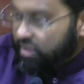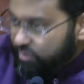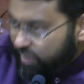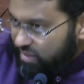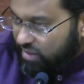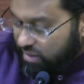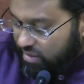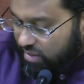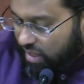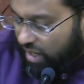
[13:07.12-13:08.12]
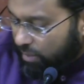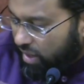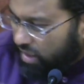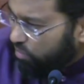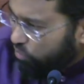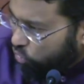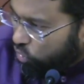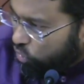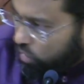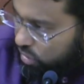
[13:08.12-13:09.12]
basically said, I'm not a pure
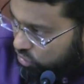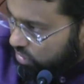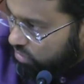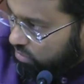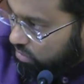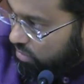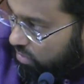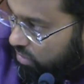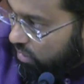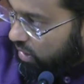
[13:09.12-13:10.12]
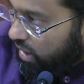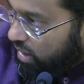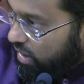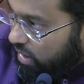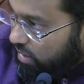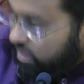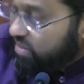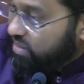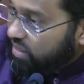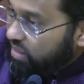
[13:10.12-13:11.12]
Qurashi. Okay?
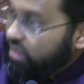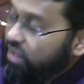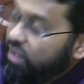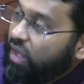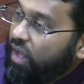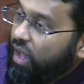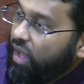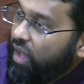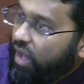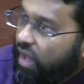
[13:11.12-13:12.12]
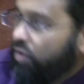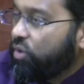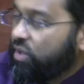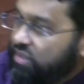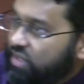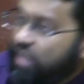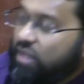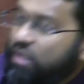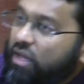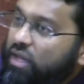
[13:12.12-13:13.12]
Basically, you can say,
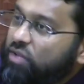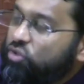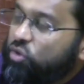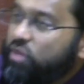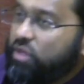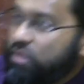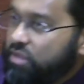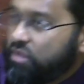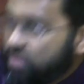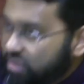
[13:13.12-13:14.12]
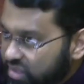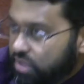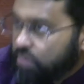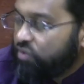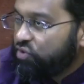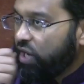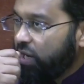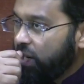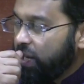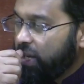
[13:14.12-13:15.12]
so the, the, the system of
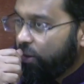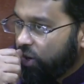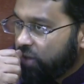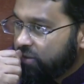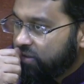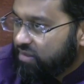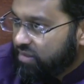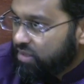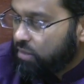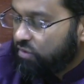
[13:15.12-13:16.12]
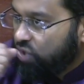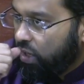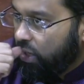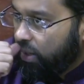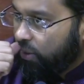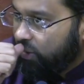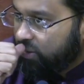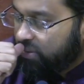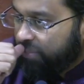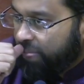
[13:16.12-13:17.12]
Jahiliyyah was, the system of Jahiliyyah was
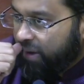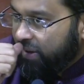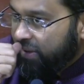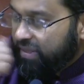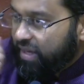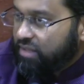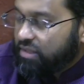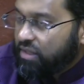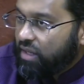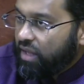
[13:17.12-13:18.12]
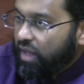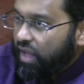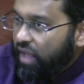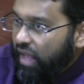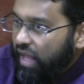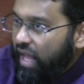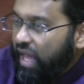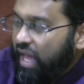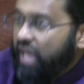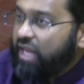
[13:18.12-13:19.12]
that
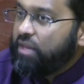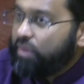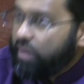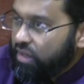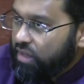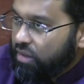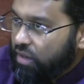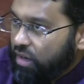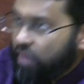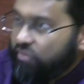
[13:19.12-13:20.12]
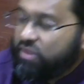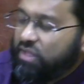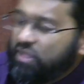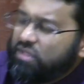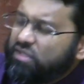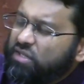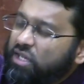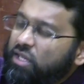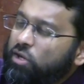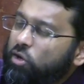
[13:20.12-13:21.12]
anybody of the
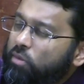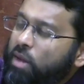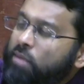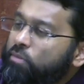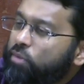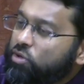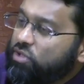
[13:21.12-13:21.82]
senior members